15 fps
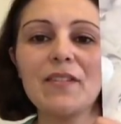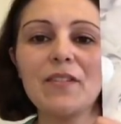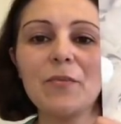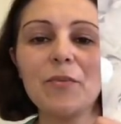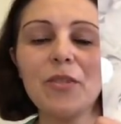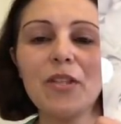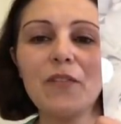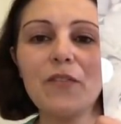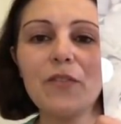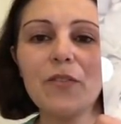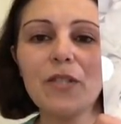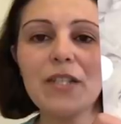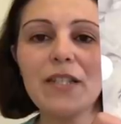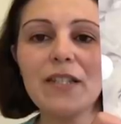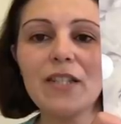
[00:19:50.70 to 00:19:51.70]
I'm looking
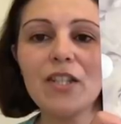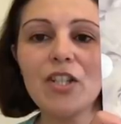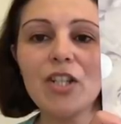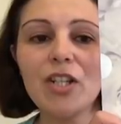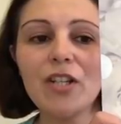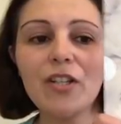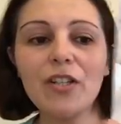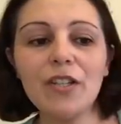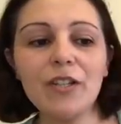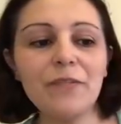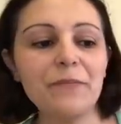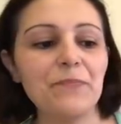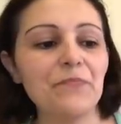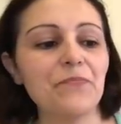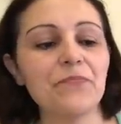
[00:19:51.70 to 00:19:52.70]
forward to stitching her.
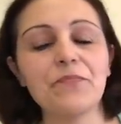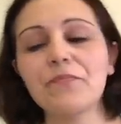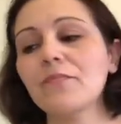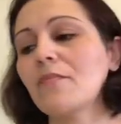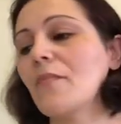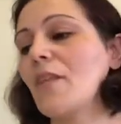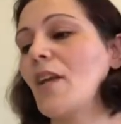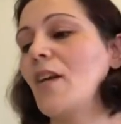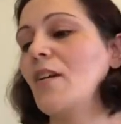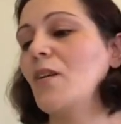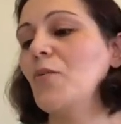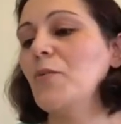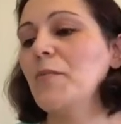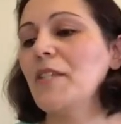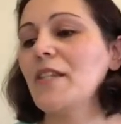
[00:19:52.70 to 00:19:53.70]
And
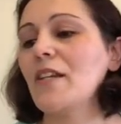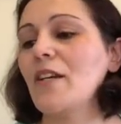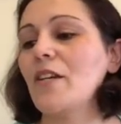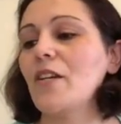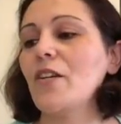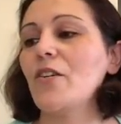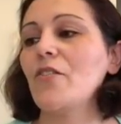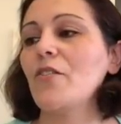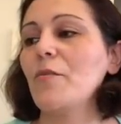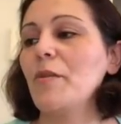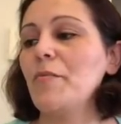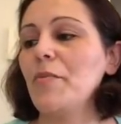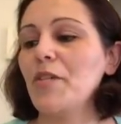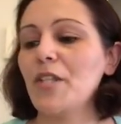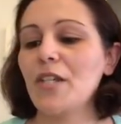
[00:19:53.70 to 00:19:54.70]
I will be starting her on
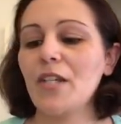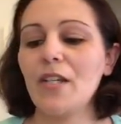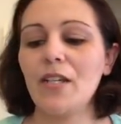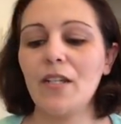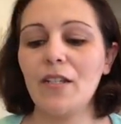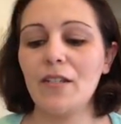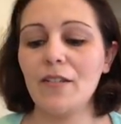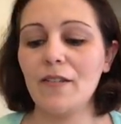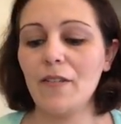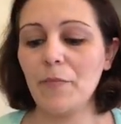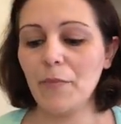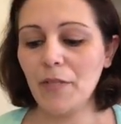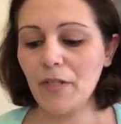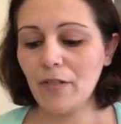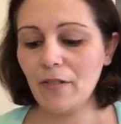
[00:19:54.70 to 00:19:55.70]
my birthday in
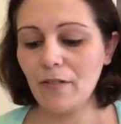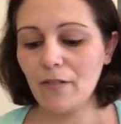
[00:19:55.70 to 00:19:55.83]
December.